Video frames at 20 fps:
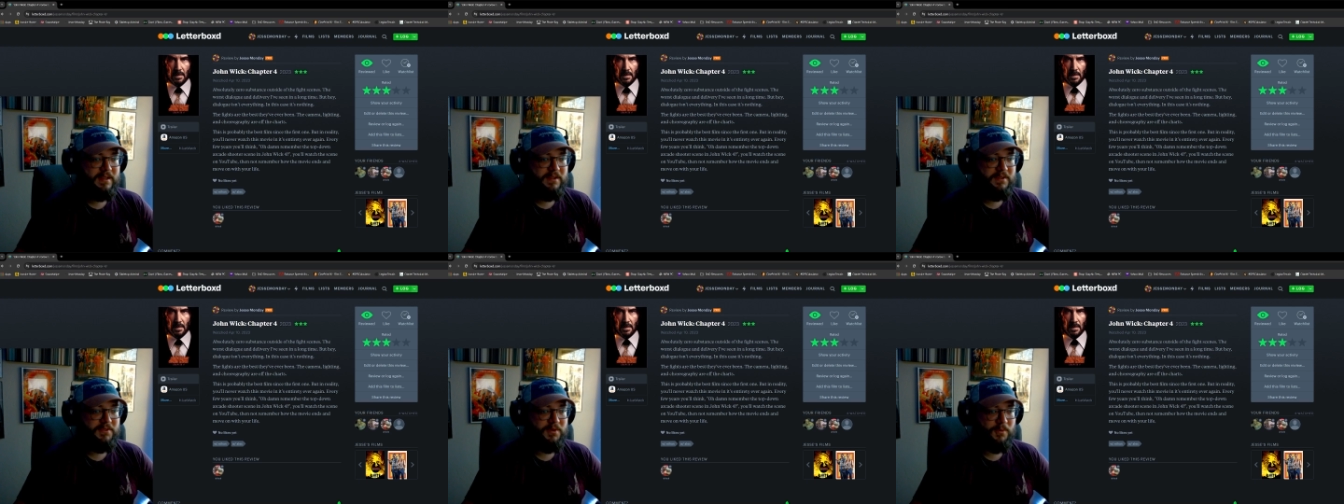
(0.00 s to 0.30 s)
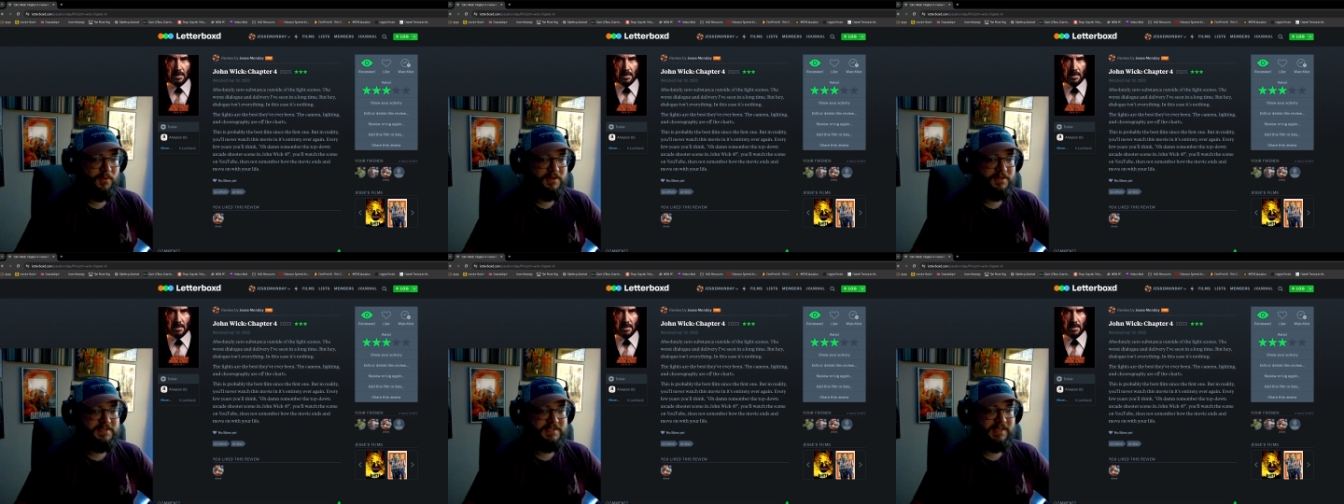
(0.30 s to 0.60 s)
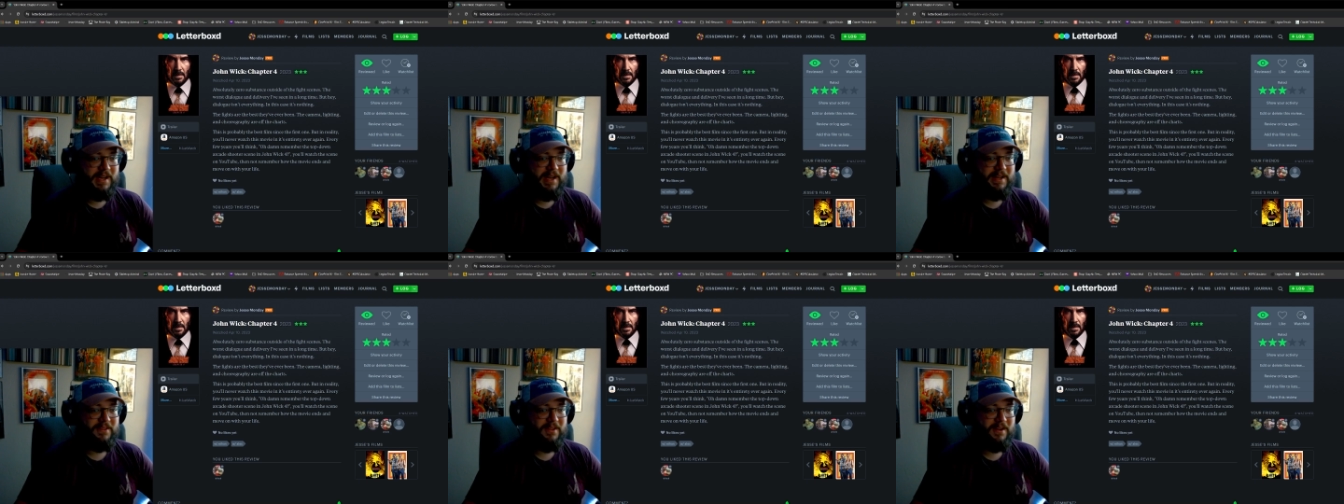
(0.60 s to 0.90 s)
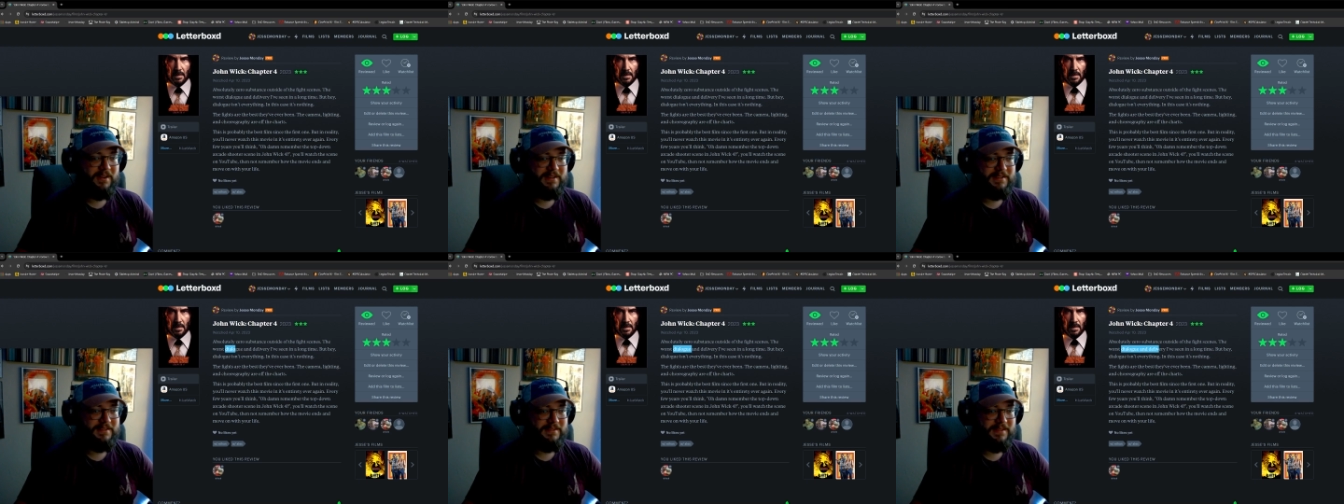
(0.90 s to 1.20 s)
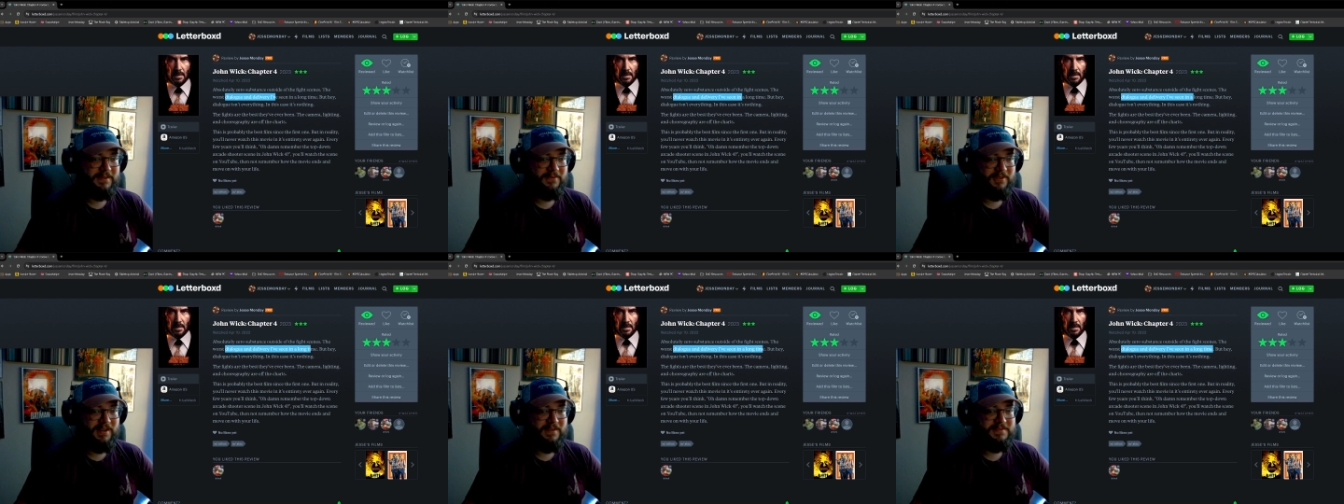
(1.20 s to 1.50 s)
The worst dialogue and
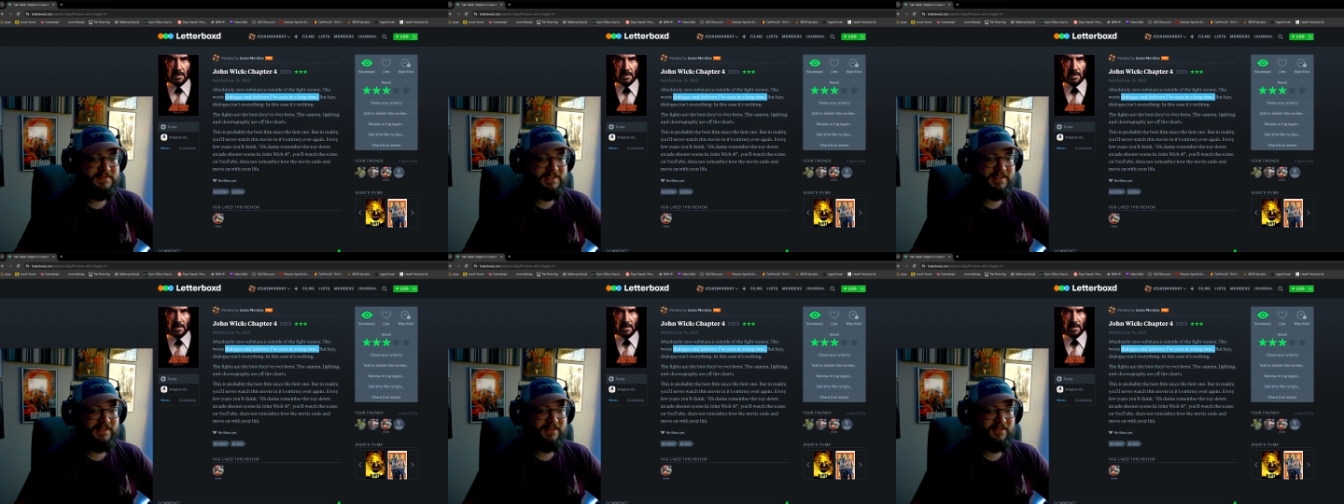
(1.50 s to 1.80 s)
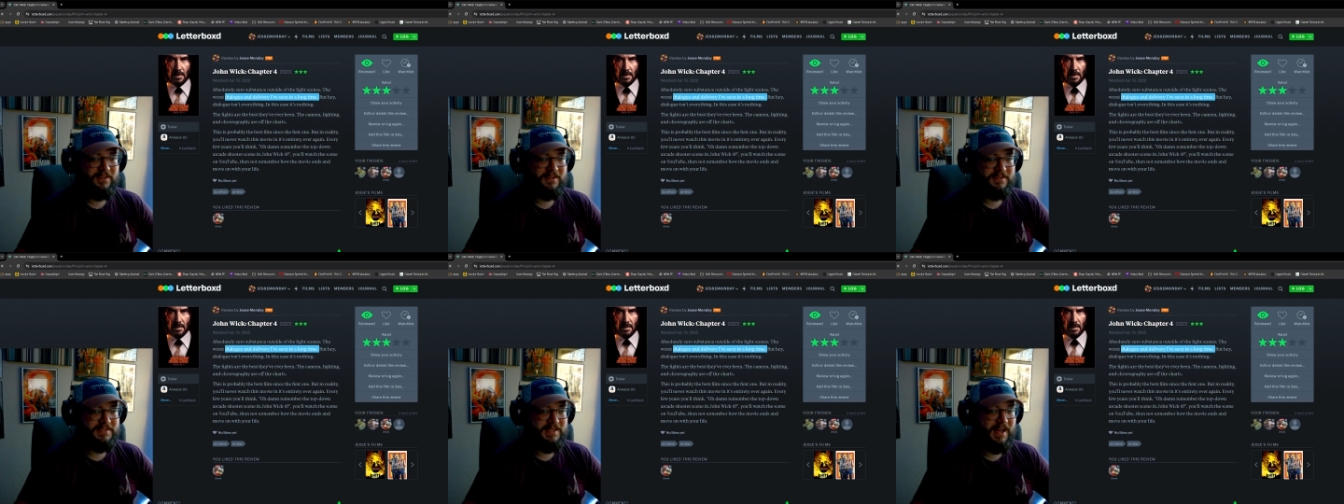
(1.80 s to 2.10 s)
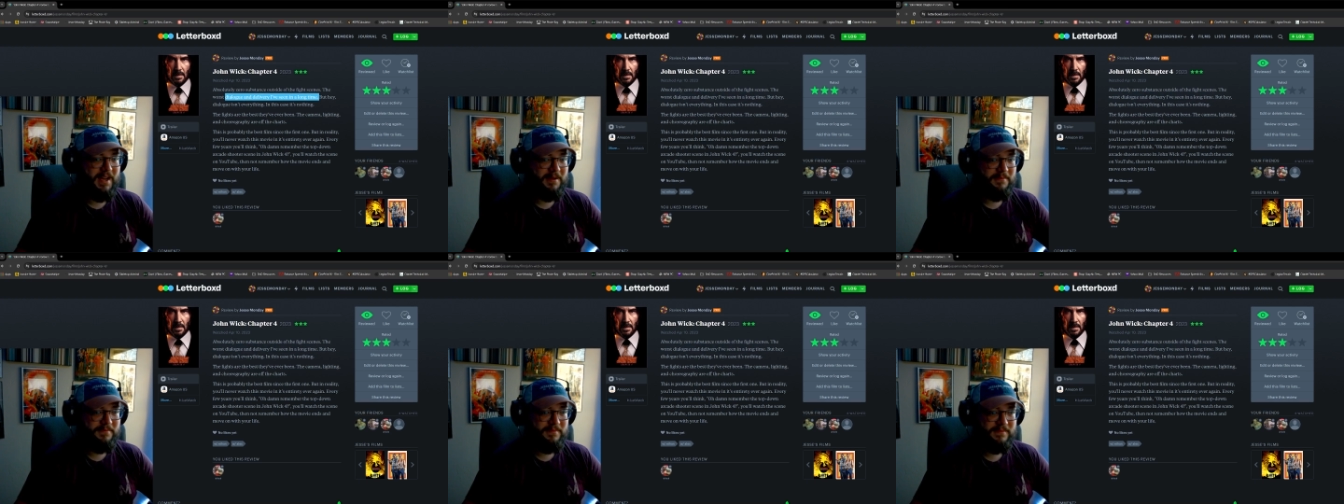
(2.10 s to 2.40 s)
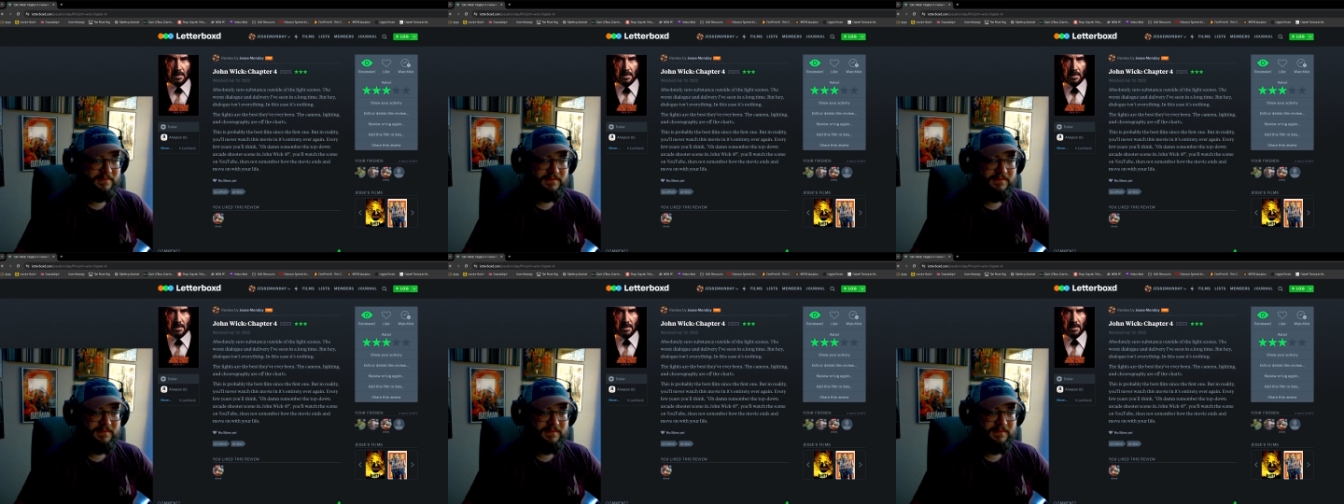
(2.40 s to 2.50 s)
delivery I've seen in a long time.